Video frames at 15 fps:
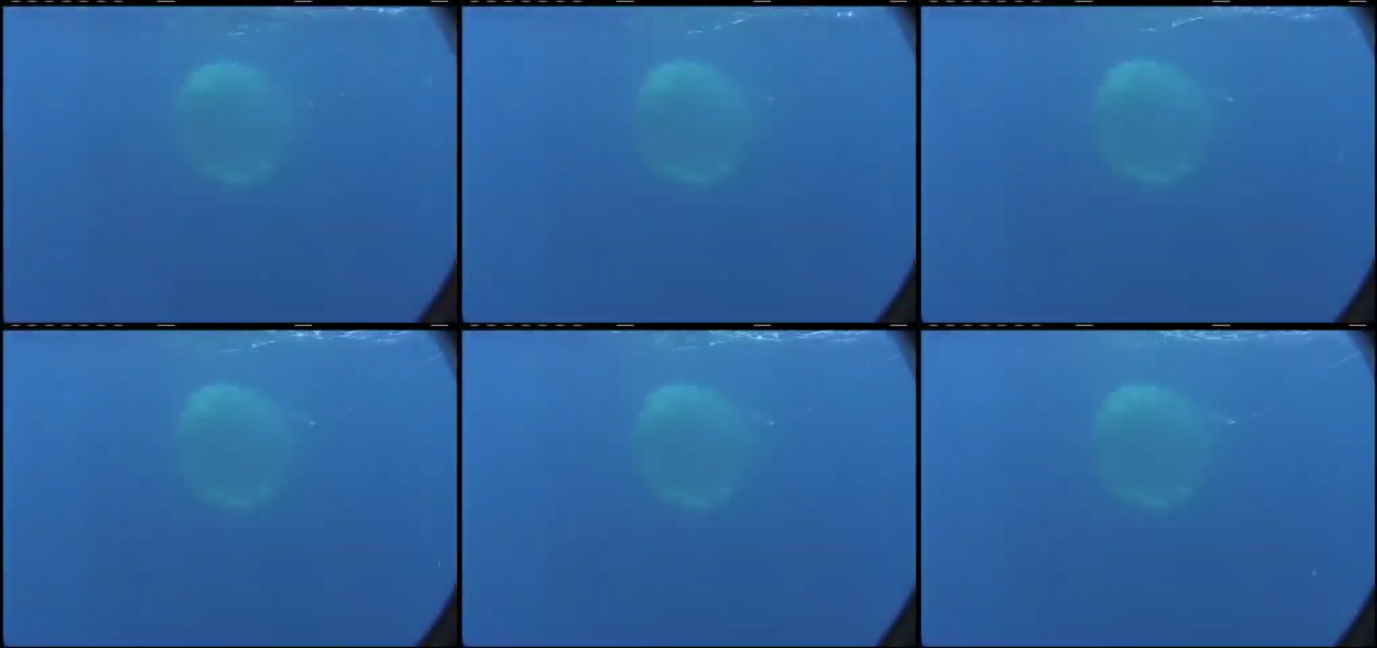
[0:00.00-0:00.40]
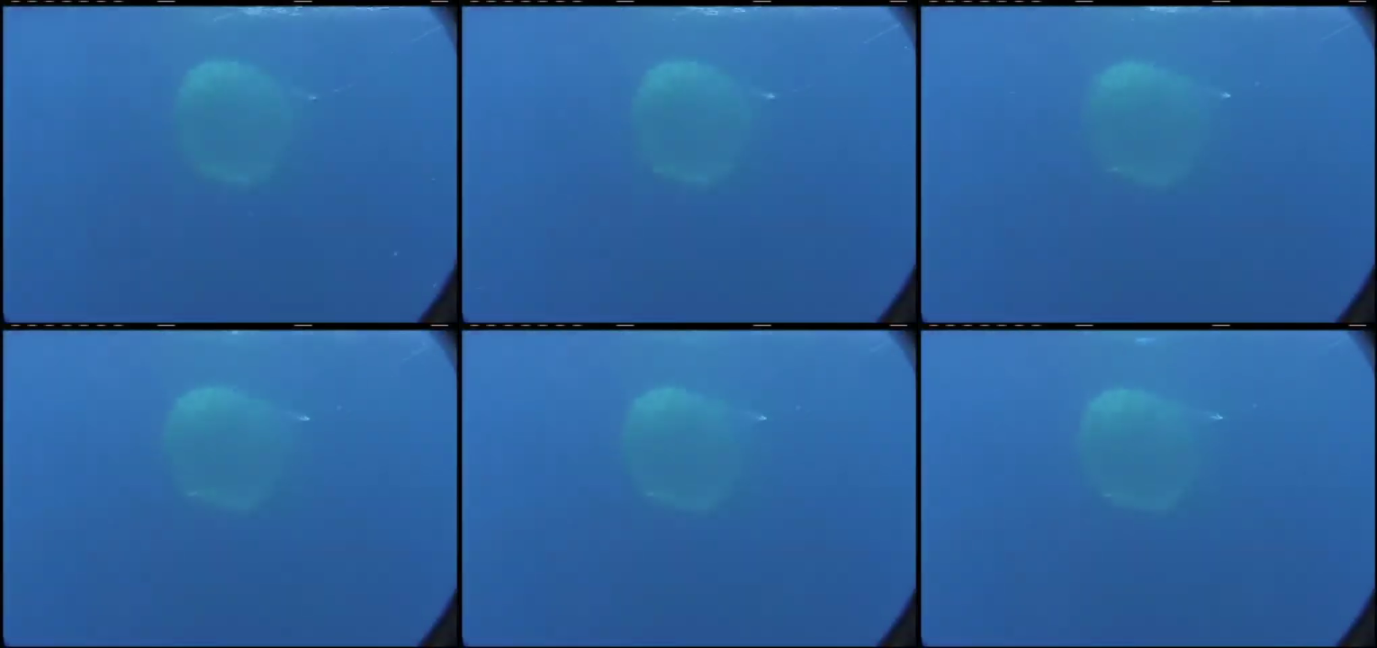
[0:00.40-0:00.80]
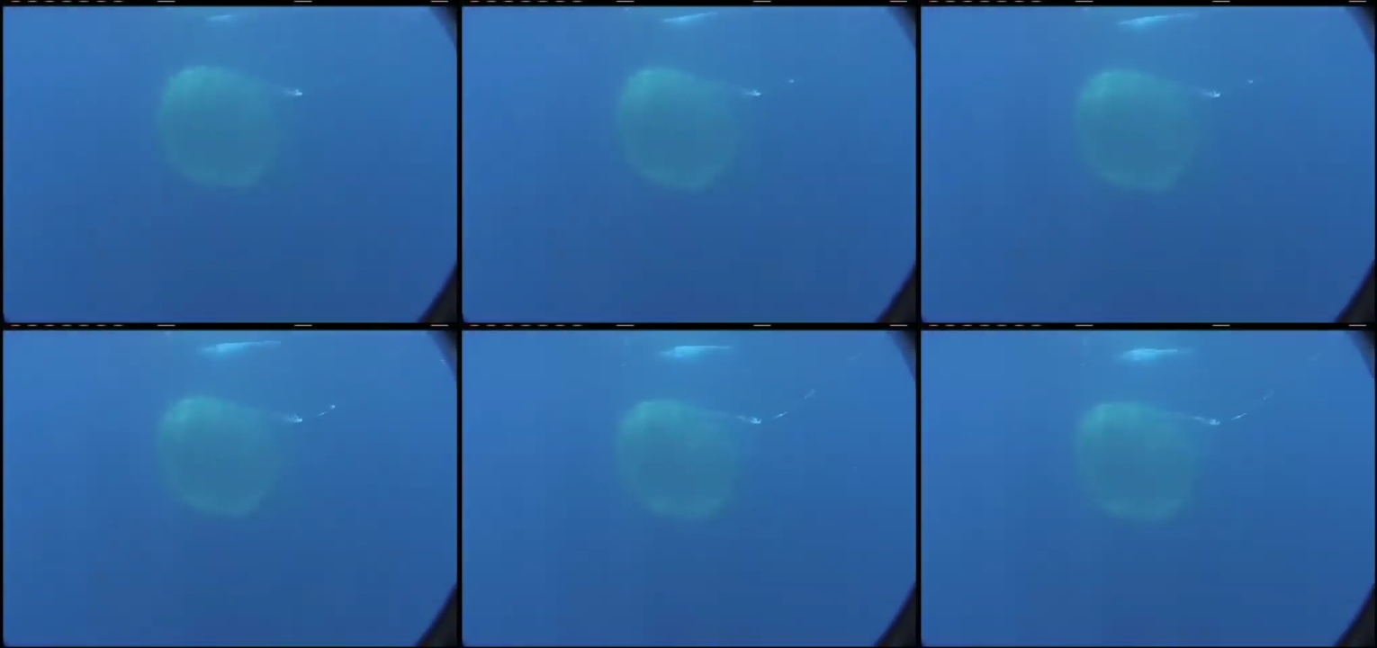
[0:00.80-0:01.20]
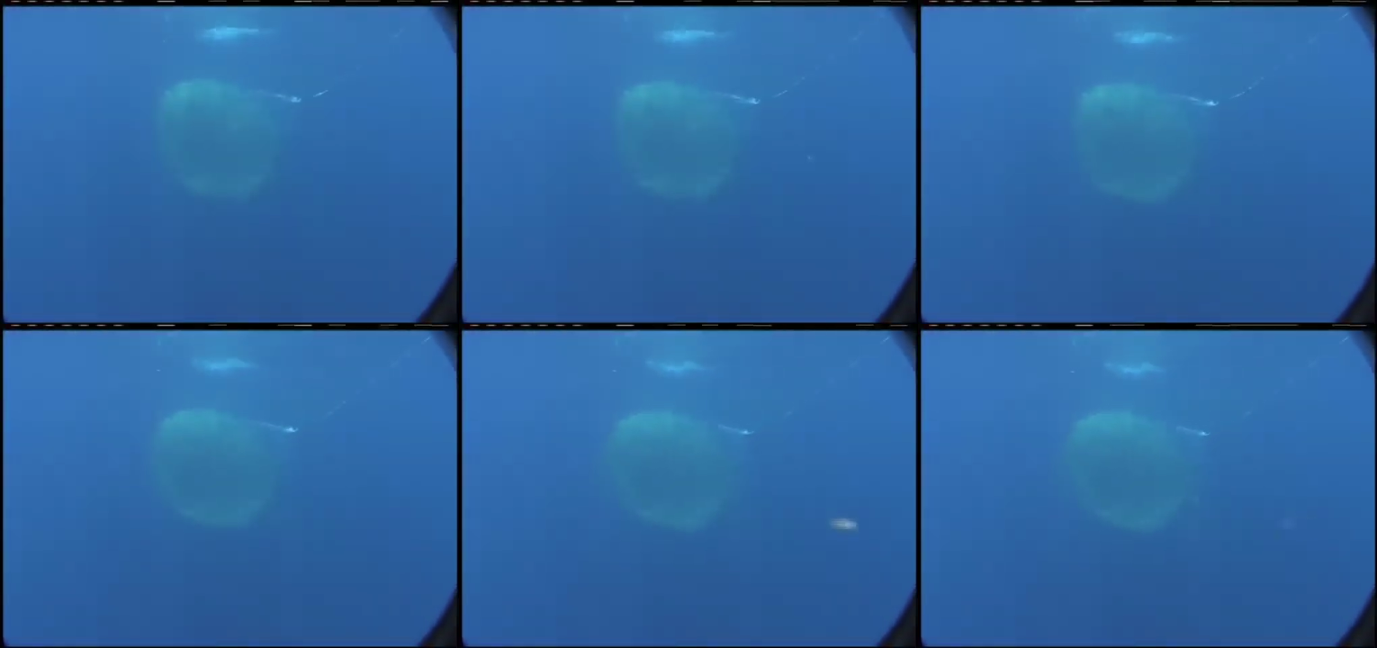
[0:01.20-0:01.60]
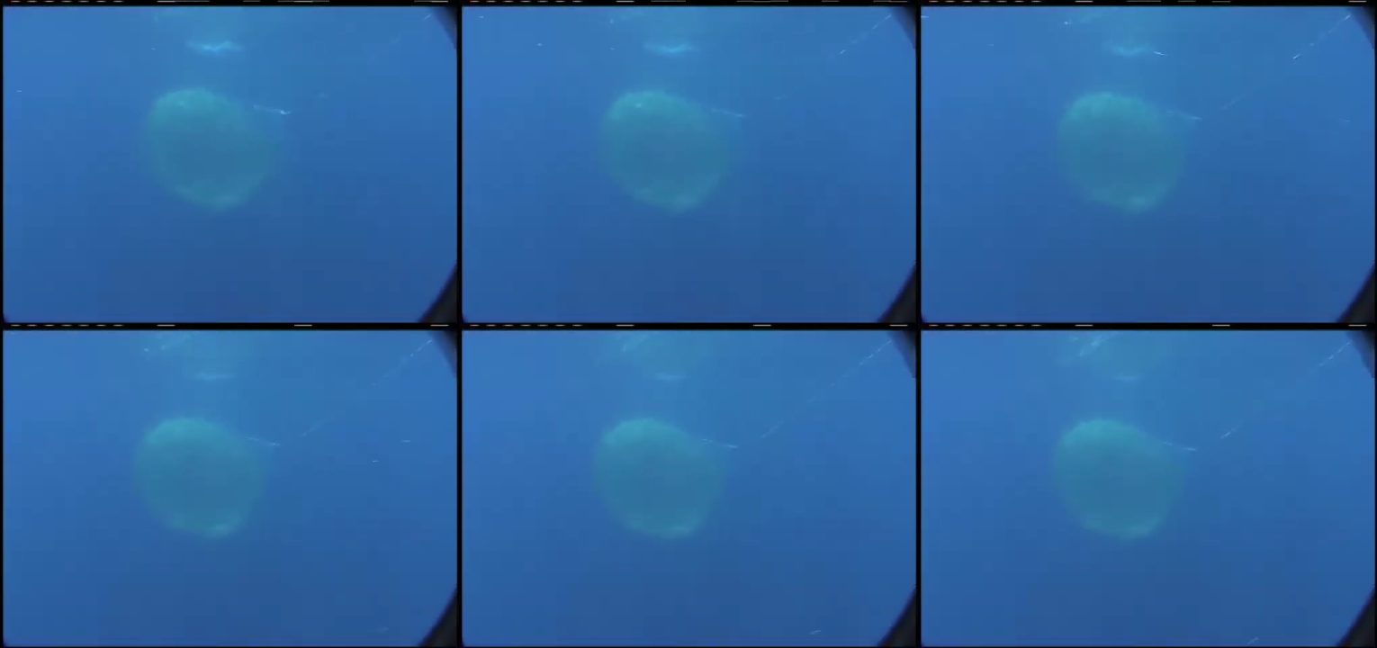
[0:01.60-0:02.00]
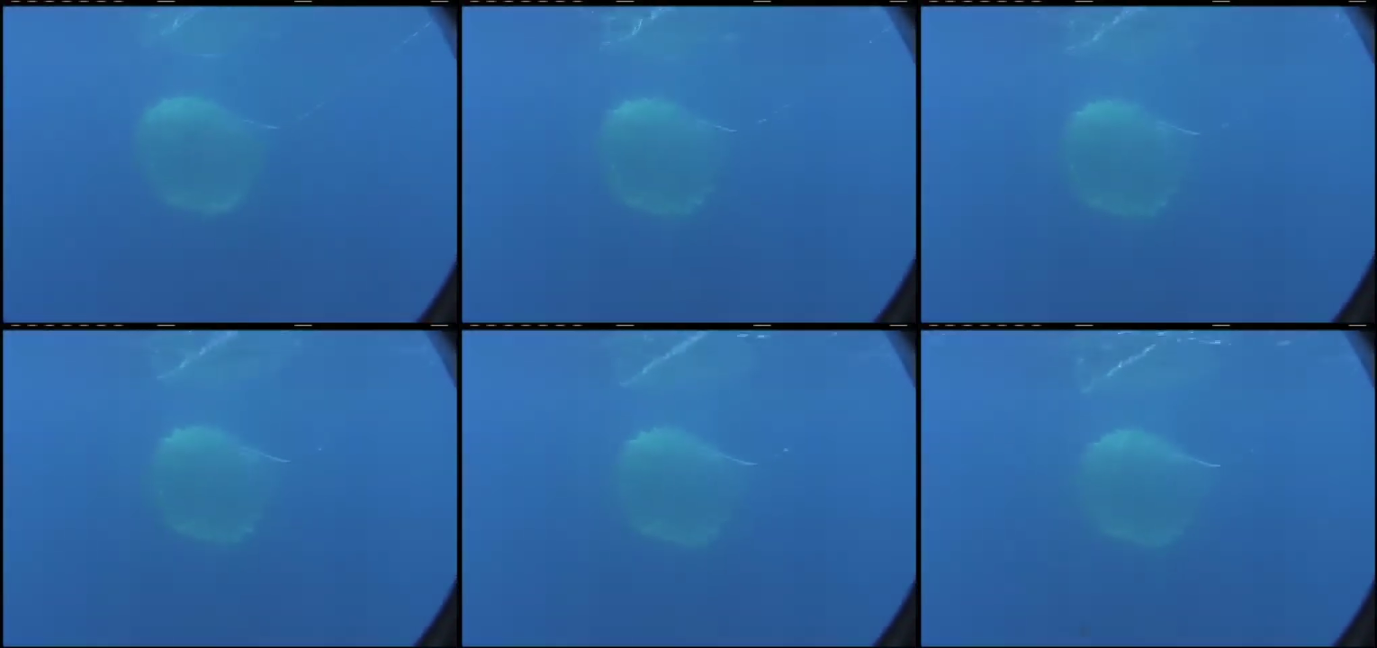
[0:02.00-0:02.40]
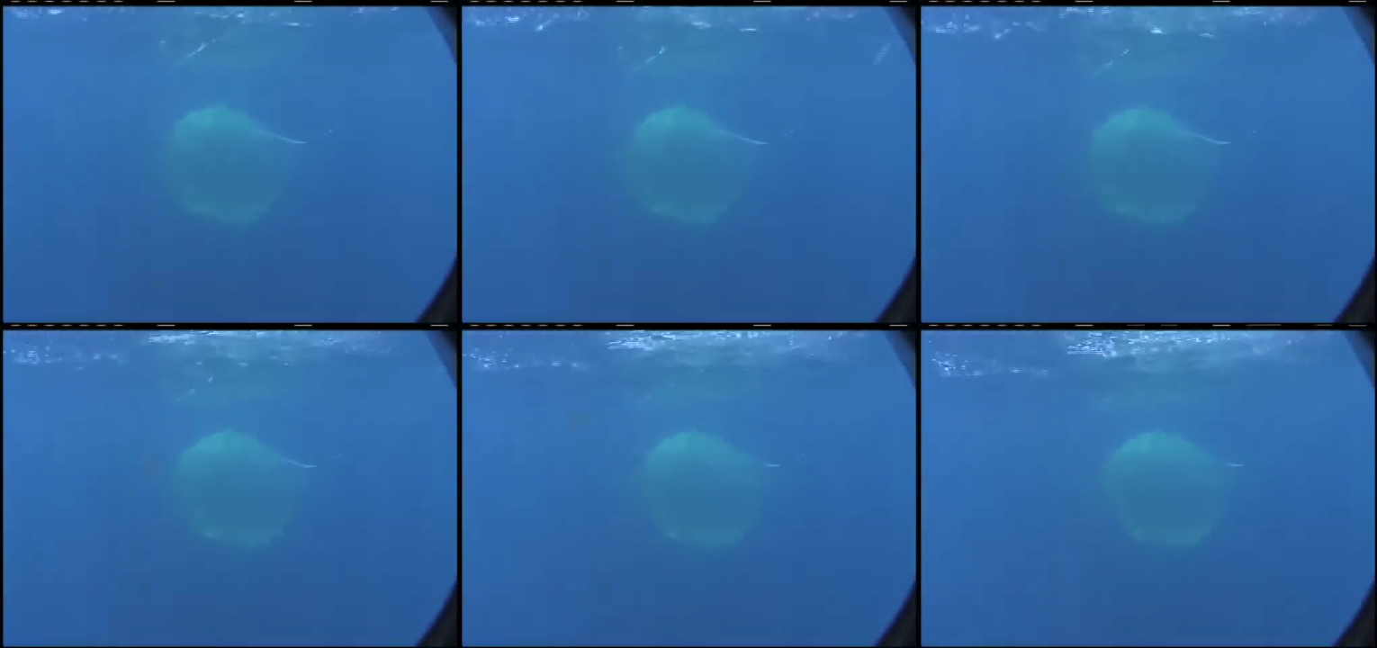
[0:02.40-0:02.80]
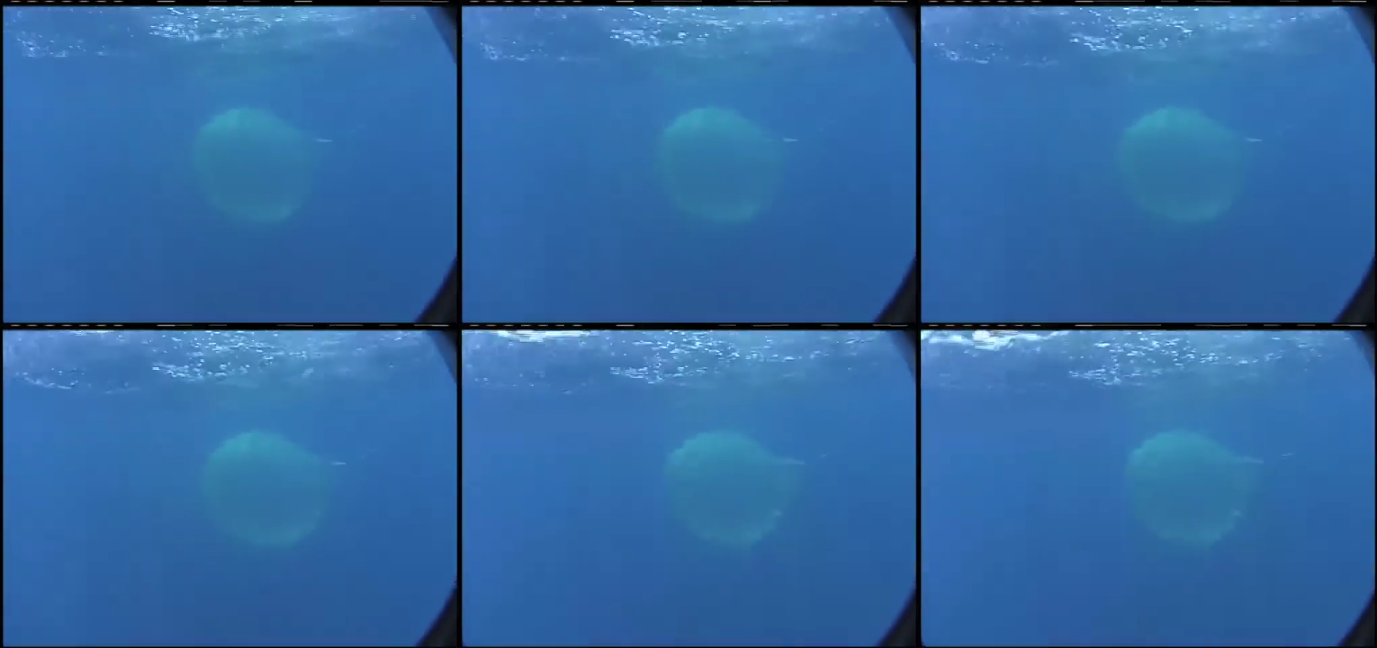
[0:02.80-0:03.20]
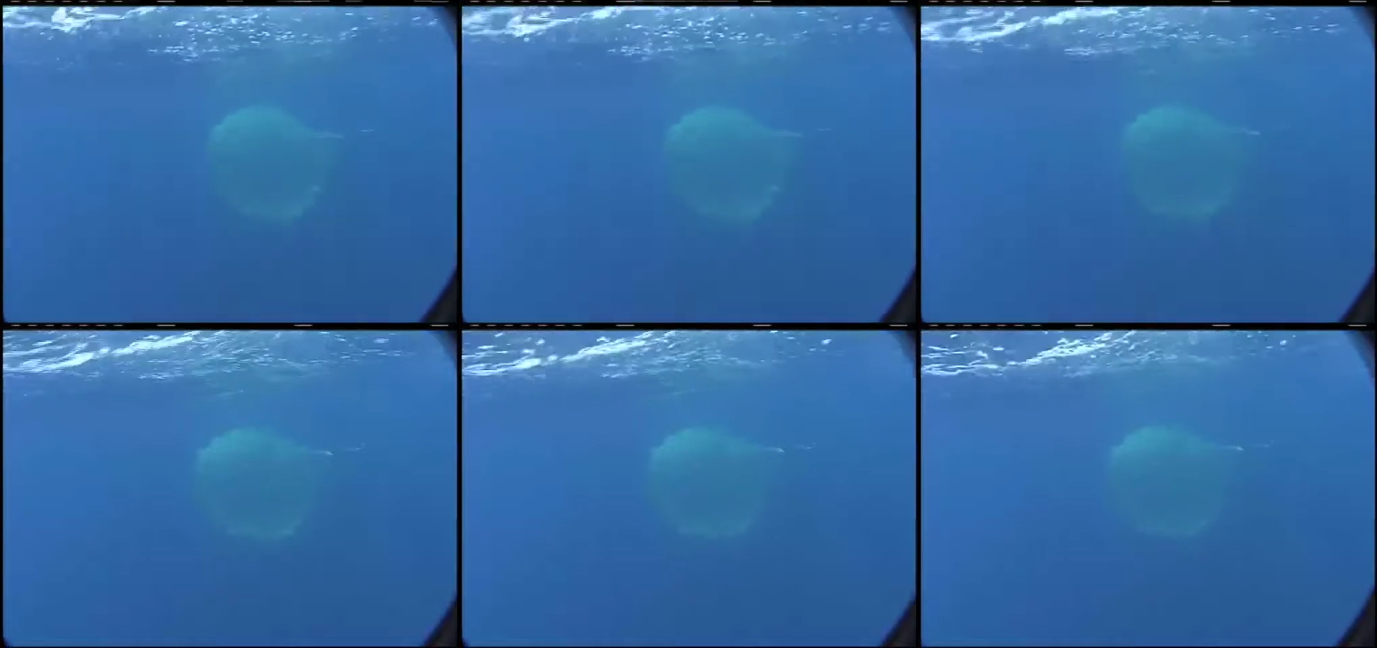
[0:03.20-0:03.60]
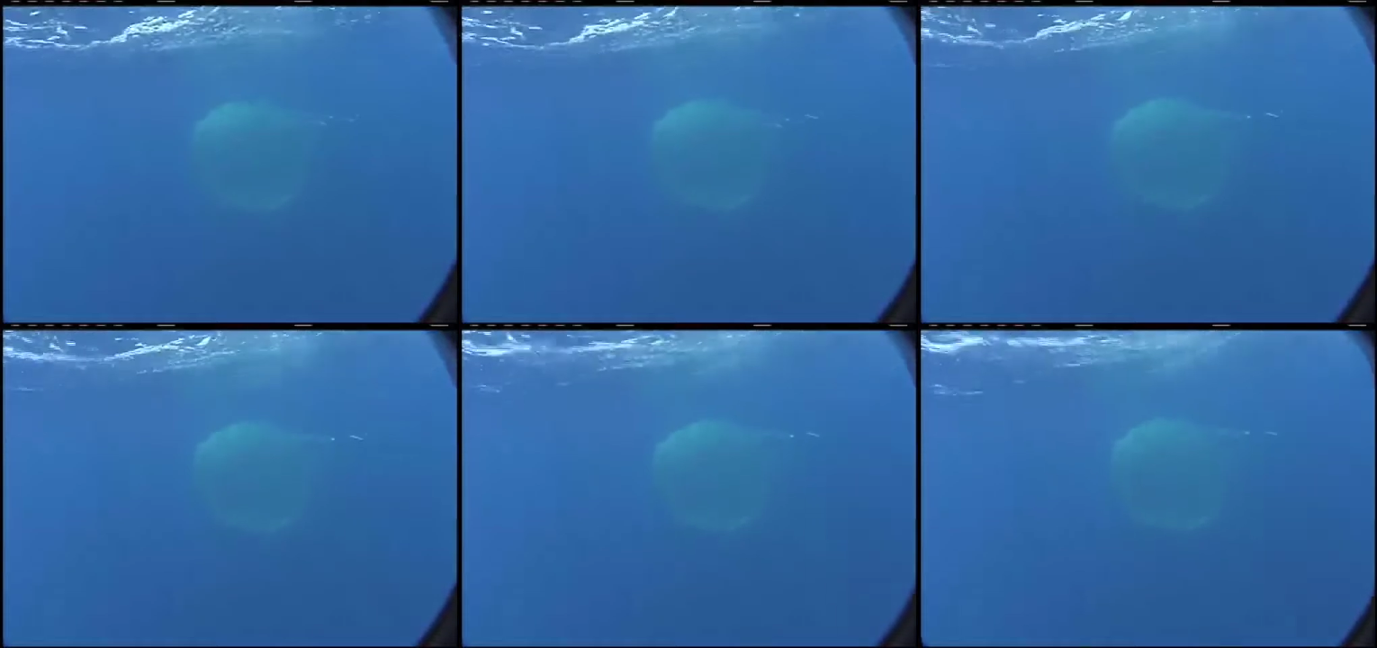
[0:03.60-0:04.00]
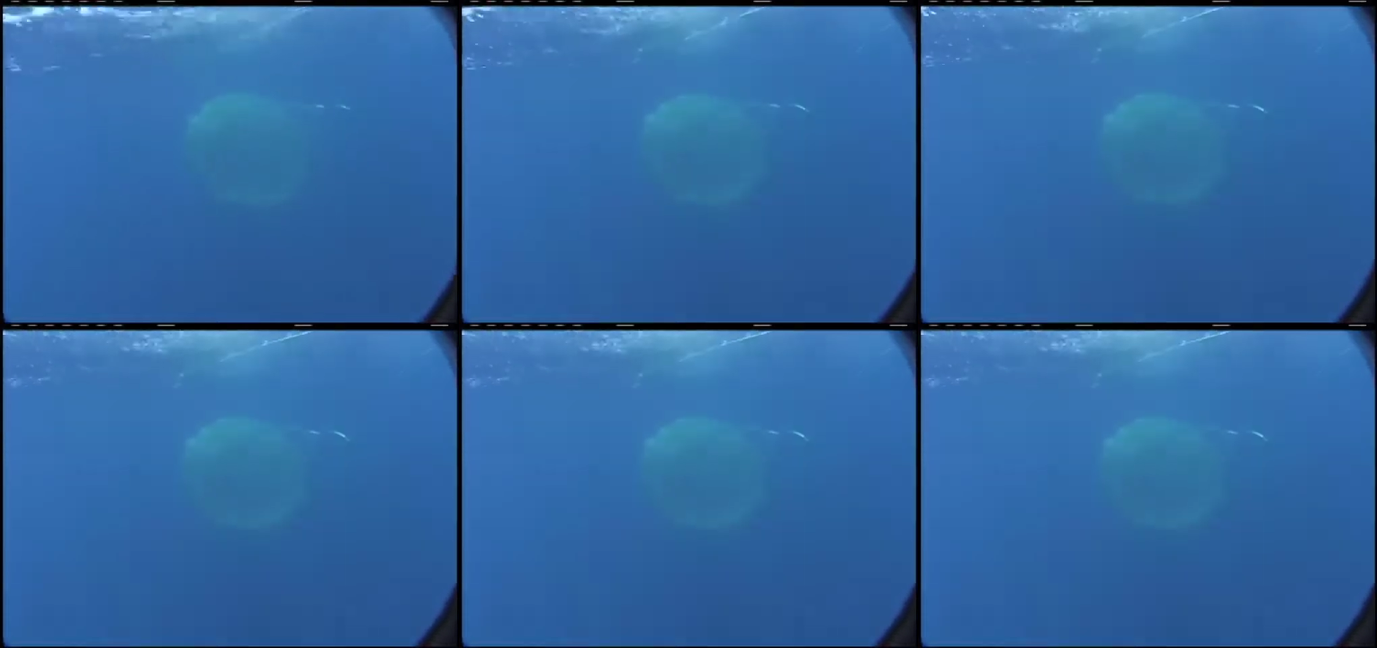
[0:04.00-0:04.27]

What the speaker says: [unreadable: no face in view]